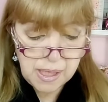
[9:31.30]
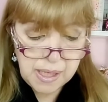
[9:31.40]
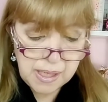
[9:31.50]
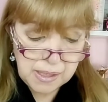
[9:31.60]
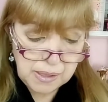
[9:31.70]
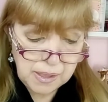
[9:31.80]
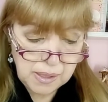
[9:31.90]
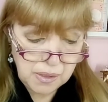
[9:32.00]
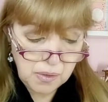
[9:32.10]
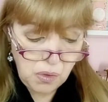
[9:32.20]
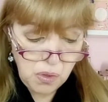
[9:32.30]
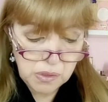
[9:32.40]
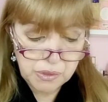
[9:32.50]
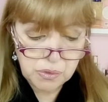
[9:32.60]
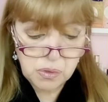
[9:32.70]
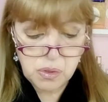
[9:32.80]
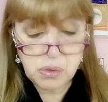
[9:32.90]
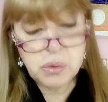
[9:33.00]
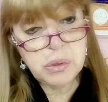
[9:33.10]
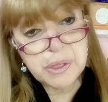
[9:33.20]
and
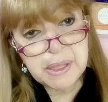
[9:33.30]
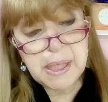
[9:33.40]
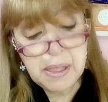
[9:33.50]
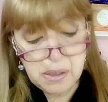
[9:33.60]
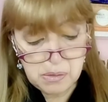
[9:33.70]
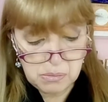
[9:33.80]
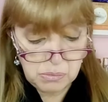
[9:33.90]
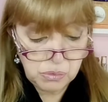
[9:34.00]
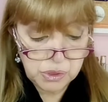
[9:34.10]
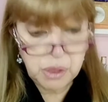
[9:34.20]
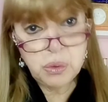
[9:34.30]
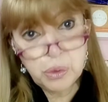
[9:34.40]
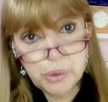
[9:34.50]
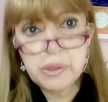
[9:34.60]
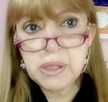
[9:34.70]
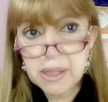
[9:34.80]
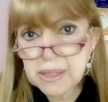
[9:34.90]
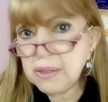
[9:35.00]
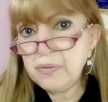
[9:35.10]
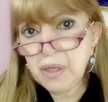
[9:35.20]
also Gucci wood
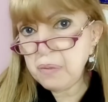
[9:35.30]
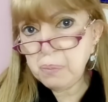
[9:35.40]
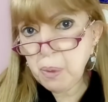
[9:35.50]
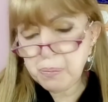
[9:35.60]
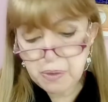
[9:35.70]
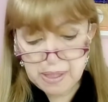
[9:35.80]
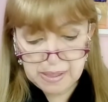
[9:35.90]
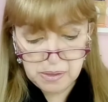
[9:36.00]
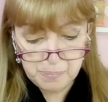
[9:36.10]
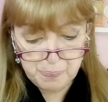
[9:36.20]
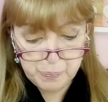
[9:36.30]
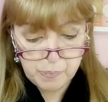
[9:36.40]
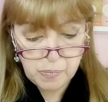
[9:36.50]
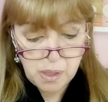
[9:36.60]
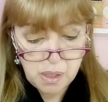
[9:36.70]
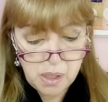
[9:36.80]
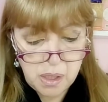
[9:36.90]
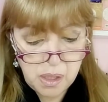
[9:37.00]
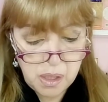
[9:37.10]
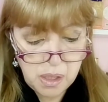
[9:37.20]
is very popular
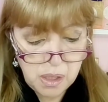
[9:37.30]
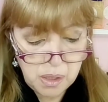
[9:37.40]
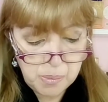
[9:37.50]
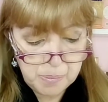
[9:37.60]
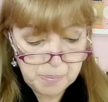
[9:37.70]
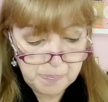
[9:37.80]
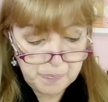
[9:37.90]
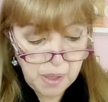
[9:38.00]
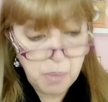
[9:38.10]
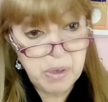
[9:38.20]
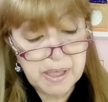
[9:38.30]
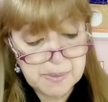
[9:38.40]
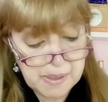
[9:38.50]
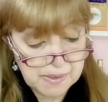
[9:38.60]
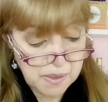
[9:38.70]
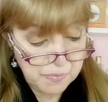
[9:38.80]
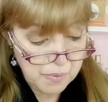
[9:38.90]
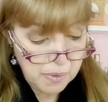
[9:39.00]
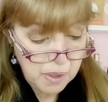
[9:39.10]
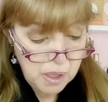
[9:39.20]
and very expensive.
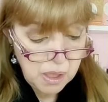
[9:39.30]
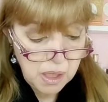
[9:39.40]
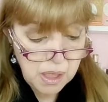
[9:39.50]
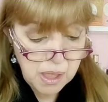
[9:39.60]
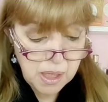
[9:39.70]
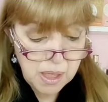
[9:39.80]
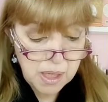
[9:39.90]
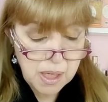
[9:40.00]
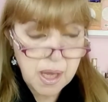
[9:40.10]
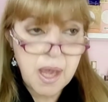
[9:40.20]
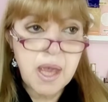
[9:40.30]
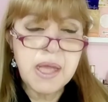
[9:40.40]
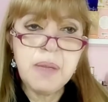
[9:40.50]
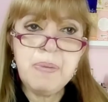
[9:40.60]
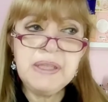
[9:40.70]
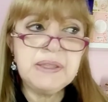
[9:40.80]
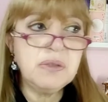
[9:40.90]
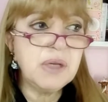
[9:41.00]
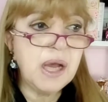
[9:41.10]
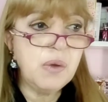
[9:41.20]
It depends
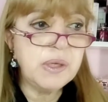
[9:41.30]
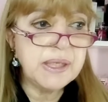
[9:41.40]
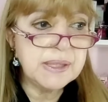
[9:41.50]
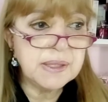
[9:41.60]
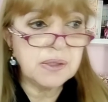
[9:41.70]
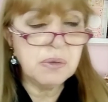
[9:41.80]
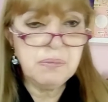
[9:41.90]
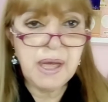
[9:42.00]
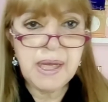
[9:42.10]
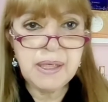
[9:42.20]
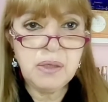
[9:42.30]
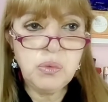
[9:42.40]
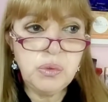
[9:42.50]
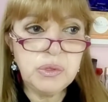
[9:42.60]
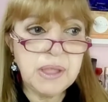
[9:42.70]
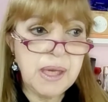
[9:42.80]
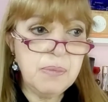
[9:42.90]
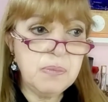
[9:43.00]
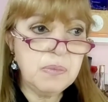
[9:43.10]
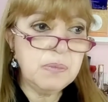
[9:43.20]
on how it is combined. Wood
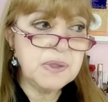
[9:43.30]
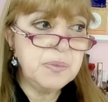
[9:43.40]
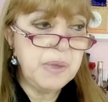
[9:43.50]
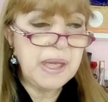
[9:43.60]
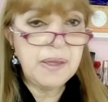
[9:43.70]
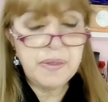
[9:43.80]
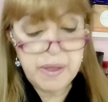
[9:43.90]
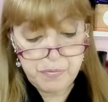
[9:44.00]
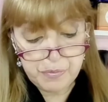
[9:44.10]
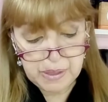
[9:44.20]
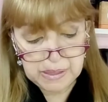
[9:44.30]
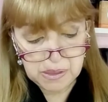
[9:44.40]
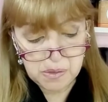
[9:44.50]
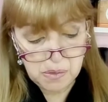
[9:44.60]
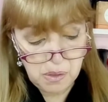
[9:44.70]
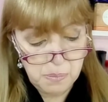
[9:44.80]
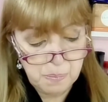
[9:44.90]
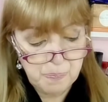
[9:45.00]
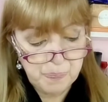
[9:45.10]
can smell different, you know.